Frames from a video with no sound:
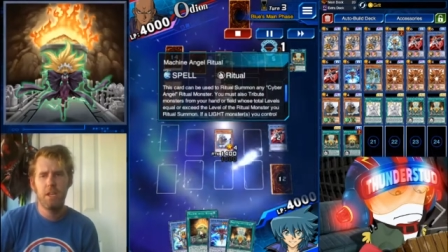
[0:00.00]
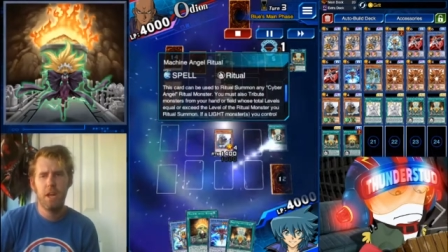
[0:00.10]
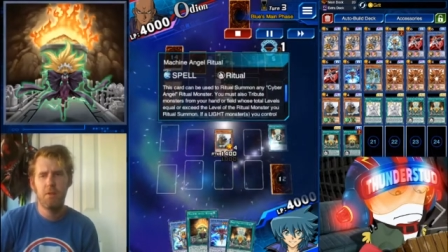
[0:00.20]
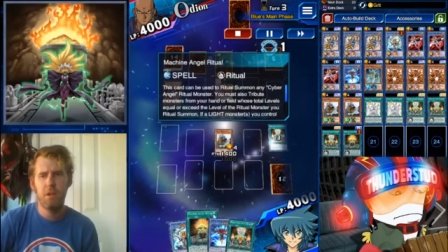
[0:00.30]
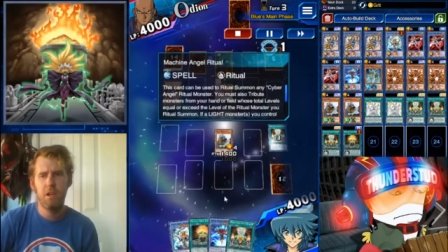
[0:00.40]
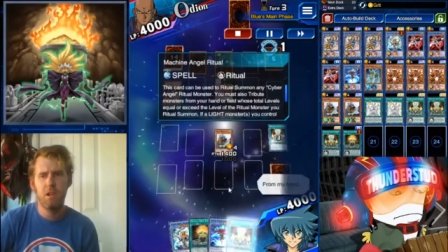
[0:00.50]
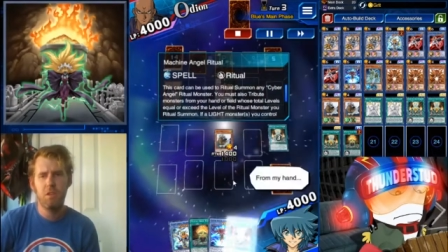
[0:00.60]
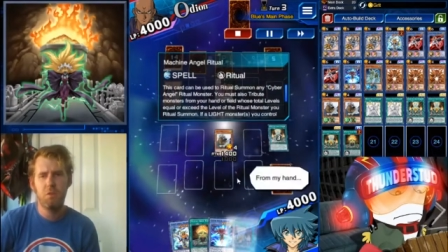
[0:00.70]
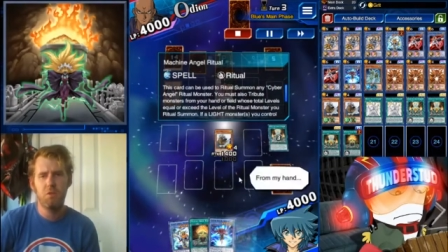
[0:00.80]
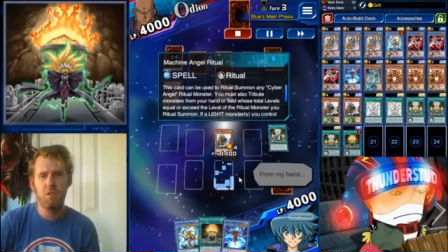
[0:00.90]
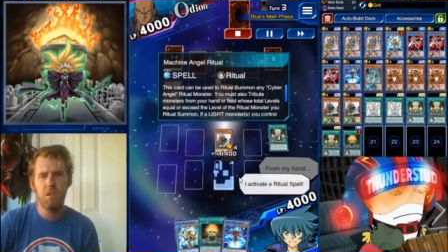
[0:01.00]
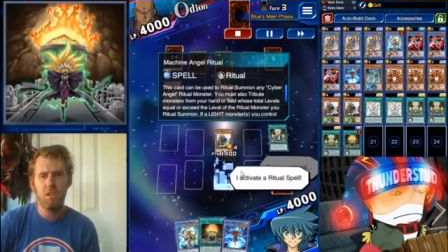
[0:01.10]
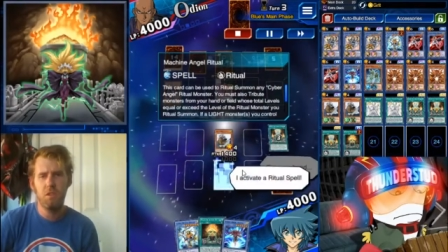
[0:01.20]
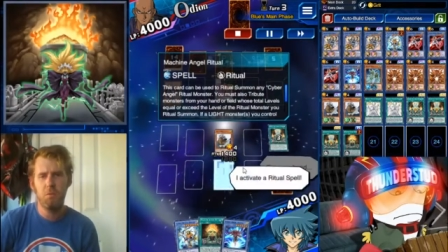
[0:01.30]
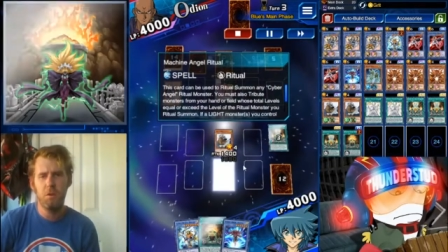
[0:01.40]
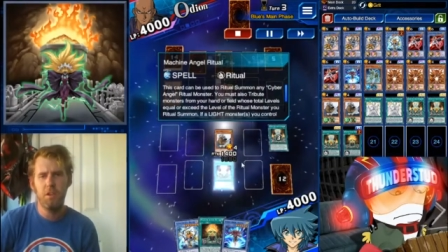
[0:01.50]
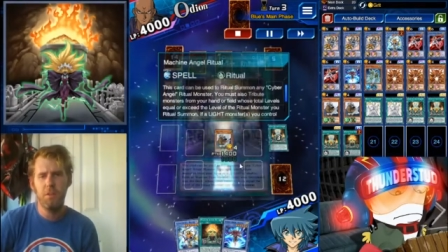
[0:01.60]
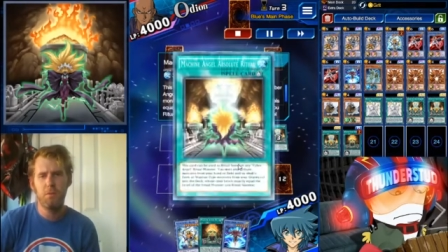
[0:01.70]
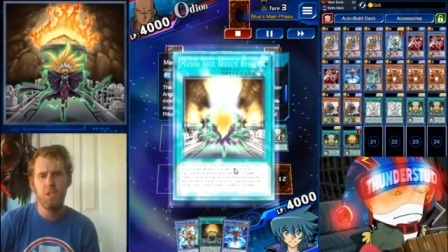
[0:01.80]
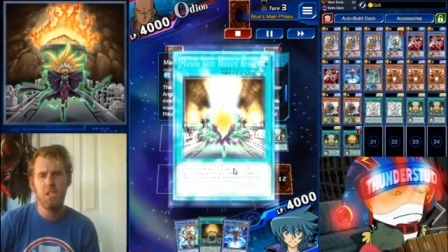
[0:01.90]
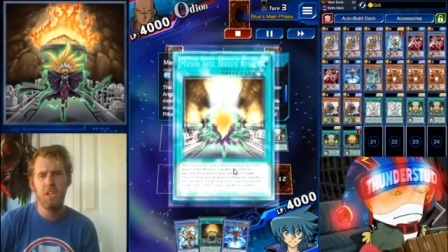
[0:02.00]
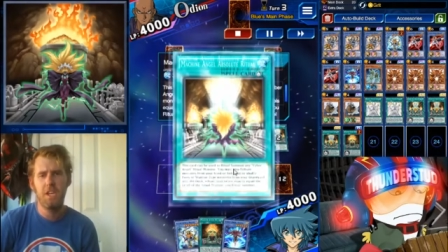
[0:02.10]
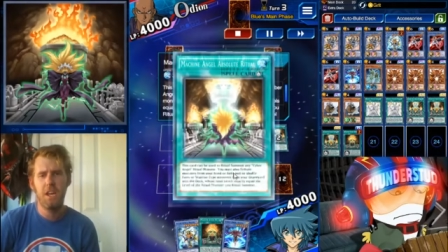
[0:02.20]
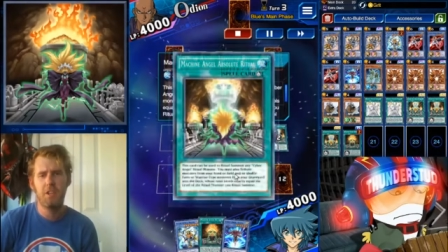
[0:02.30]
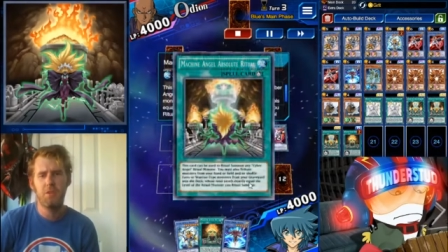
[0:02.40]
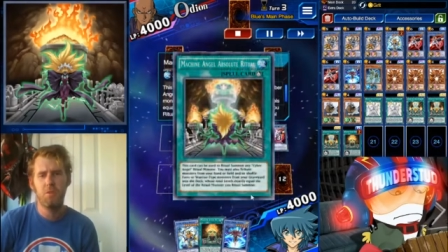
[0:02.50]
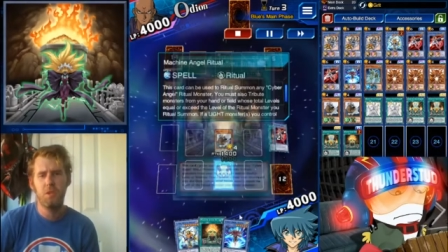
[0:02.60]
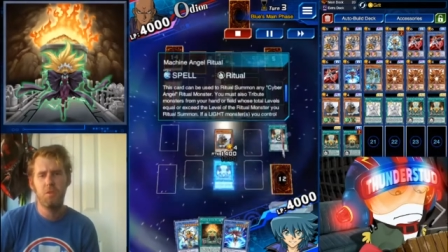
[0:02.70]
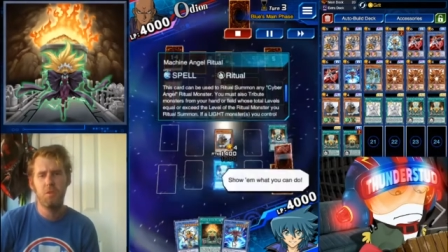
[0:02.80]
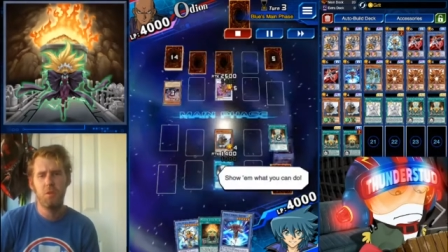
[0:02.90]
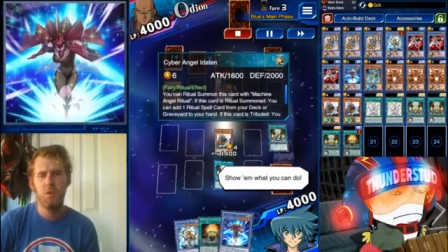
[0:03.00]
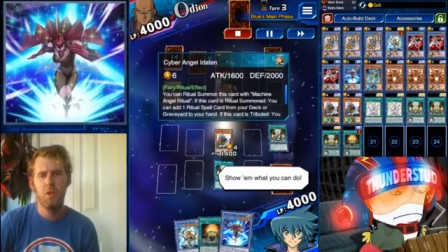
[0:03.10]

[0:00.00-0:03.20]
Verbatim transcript: Now we're gonna use the good one, the Machine Angel Ritual.